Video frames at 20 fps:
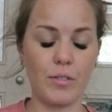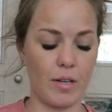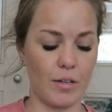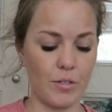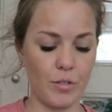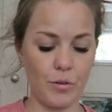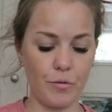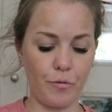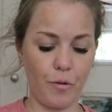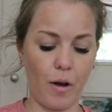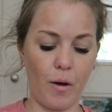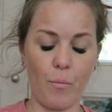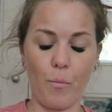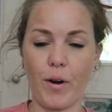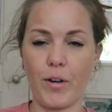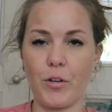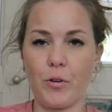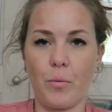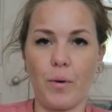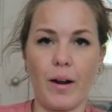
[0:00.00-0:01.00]
because I do find
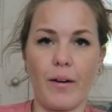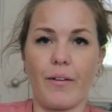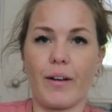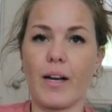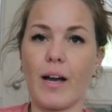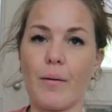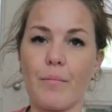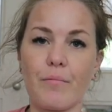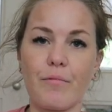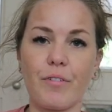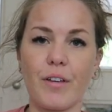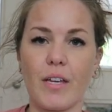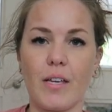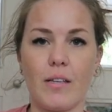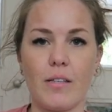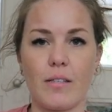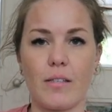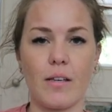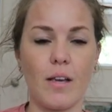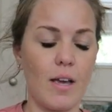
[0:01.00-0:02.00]
when you're wearing
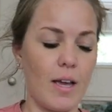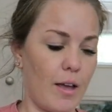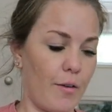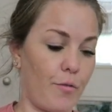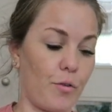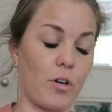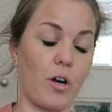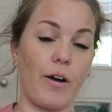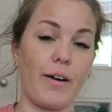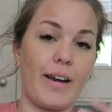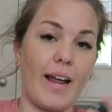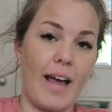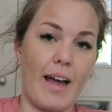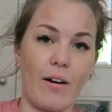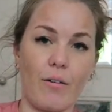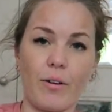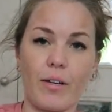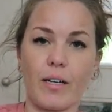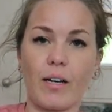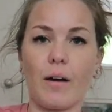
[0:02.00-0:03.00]
comfies, if you're going
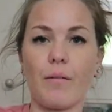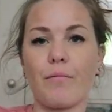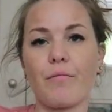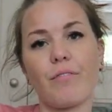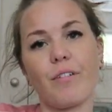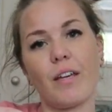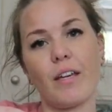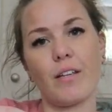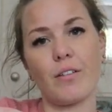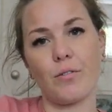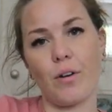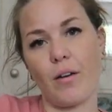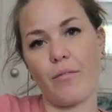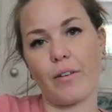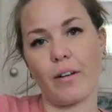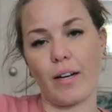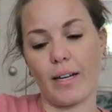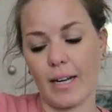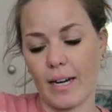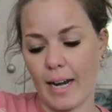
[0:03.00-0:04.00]
out in comfies or
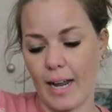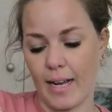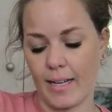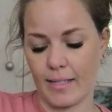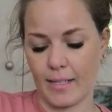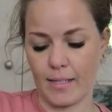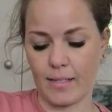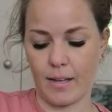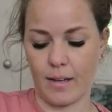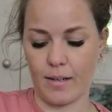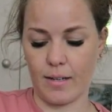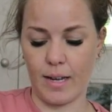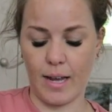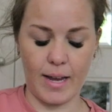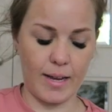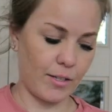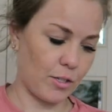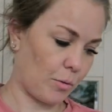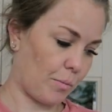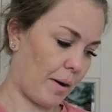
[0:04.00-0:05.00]
having like a lazy
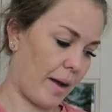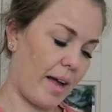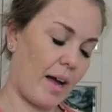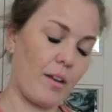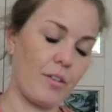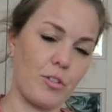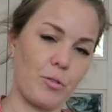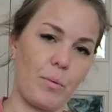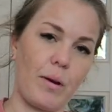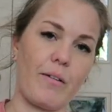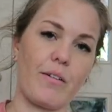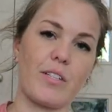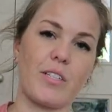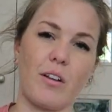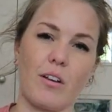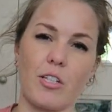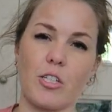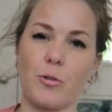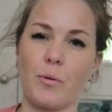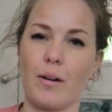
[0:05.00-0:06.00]
Sunday, to wear underwear, it's
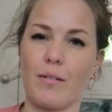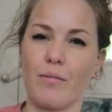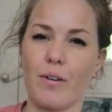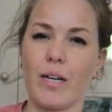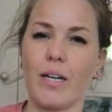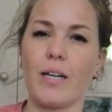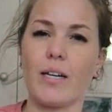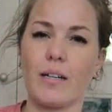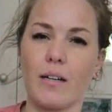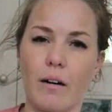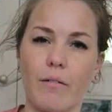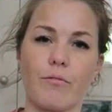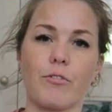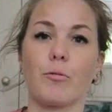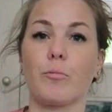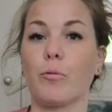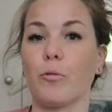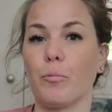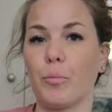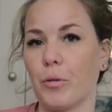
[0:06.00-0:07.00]
nice to wear really
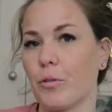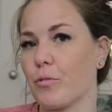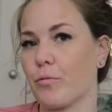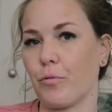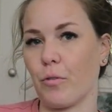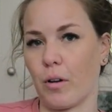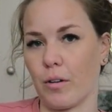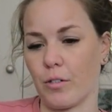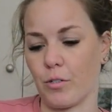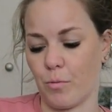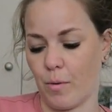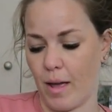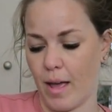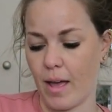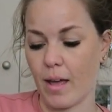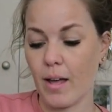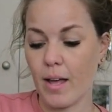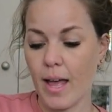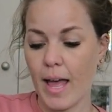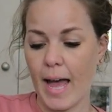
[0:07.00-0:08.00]
comfortable, beautiful
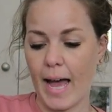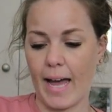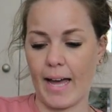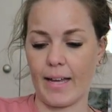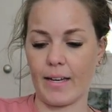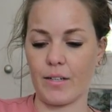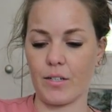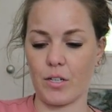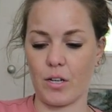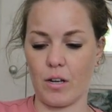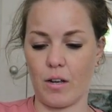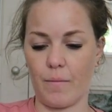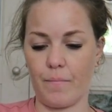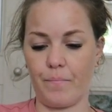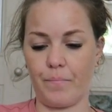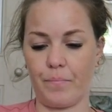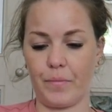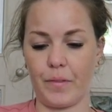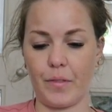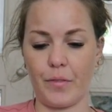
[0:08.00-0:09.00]
underwear.
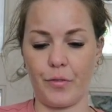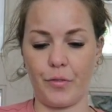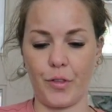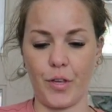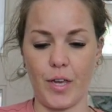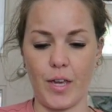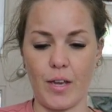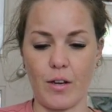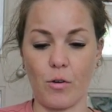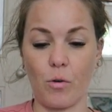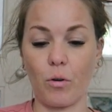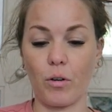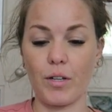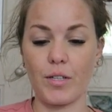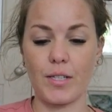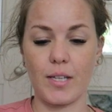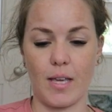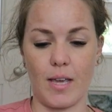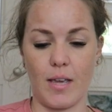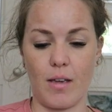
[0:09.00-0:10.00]
And the
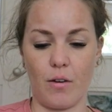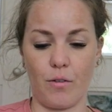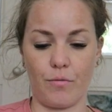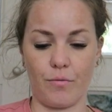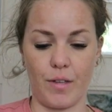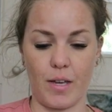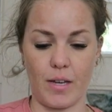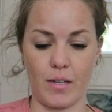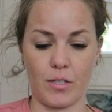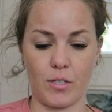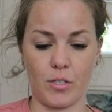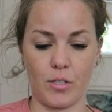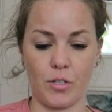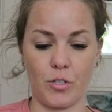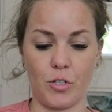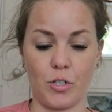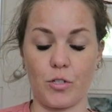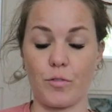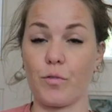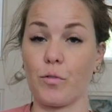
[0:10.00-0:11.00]
quality of this
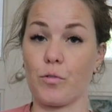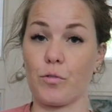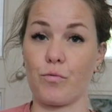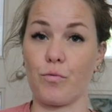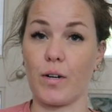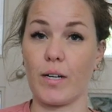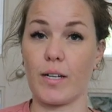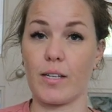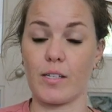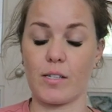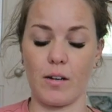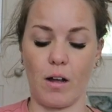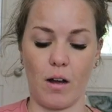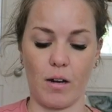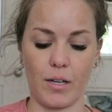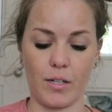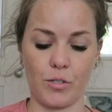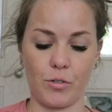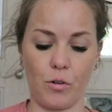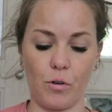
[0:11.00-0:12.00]
just feels really
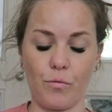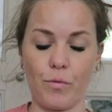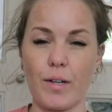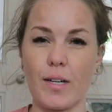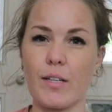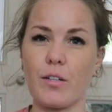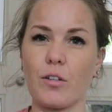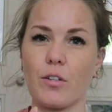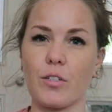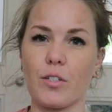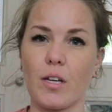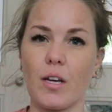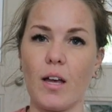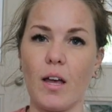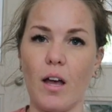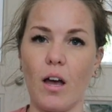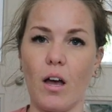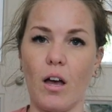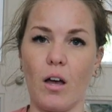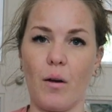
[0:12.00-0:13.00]
snug. It's got a really good
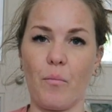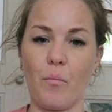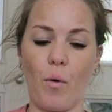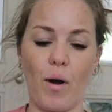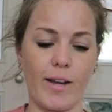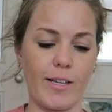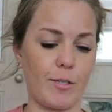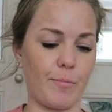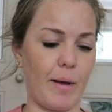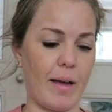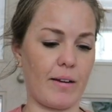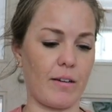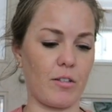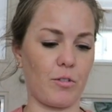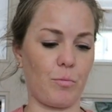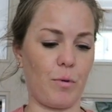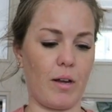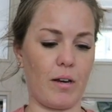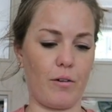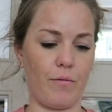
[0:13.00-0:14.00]
waistband
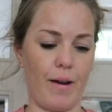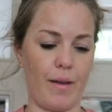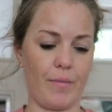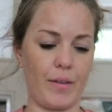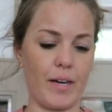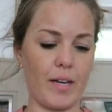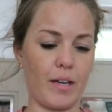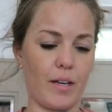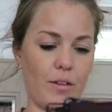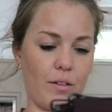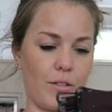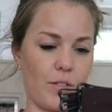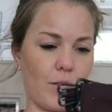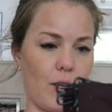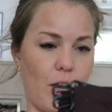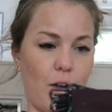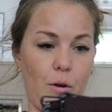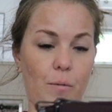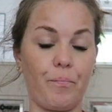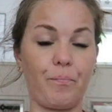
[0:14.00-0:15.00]
as well around the knickers,
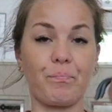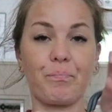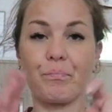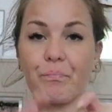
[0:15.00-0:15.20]
so